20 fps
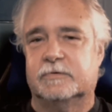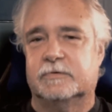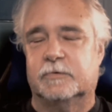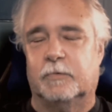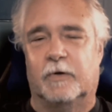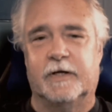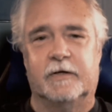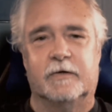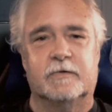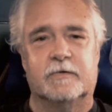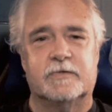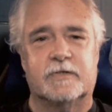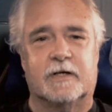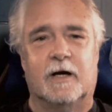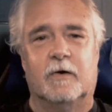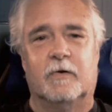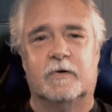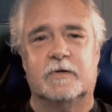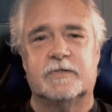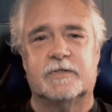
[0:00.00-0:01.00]
20 years
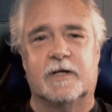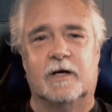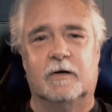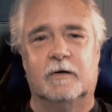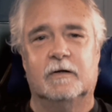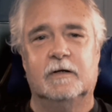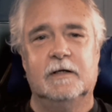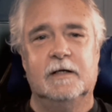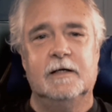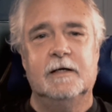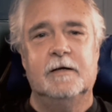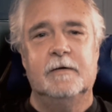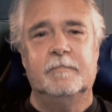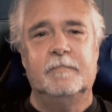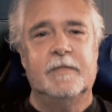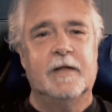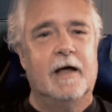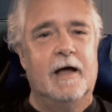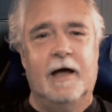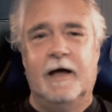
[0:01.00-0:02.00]
ago or so.
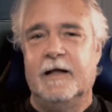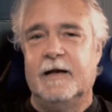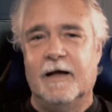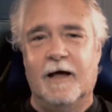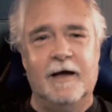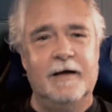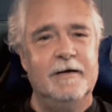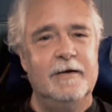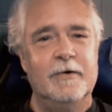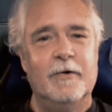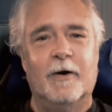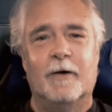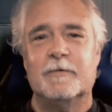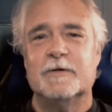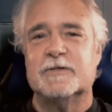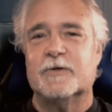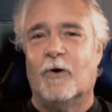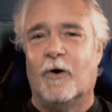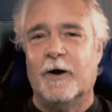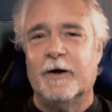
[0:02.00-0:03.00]
And I know I
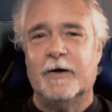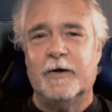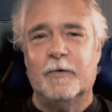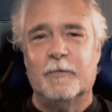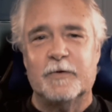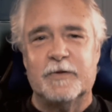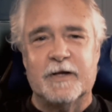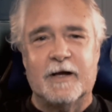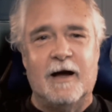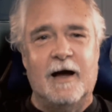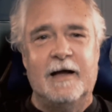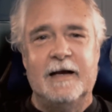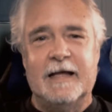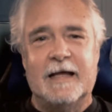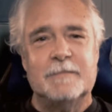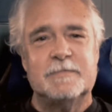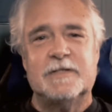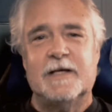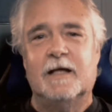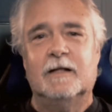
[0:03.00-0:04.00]
was arguing with a guy and
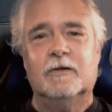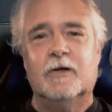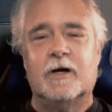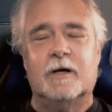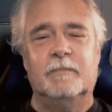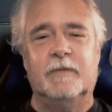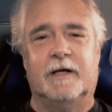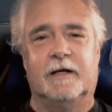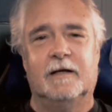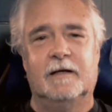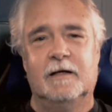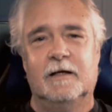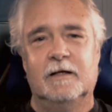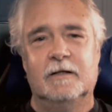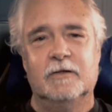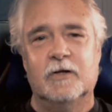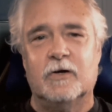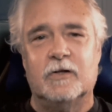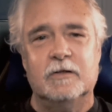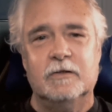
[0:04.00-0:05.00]
he kept saying, look at me.
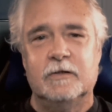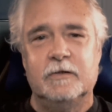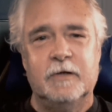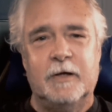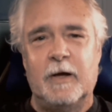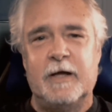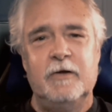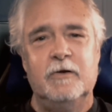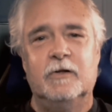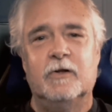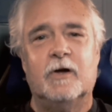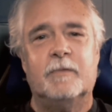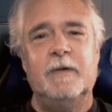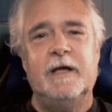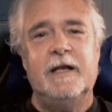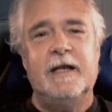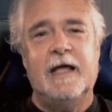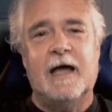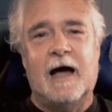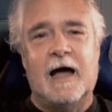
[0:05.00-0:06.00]
Look, can't you look
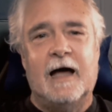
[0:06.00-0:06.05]
me in the